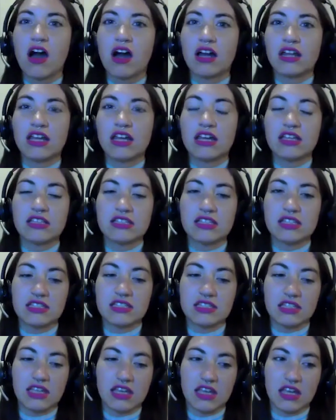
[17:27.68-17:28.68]
audience
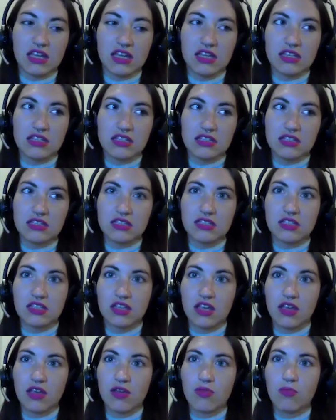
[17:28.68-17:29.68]
is is
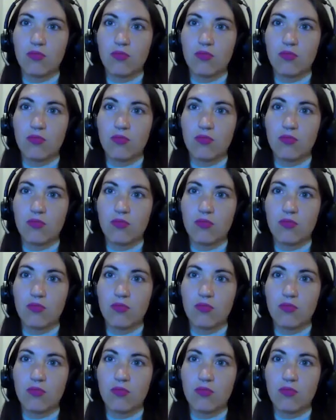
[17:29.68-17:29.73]
eh,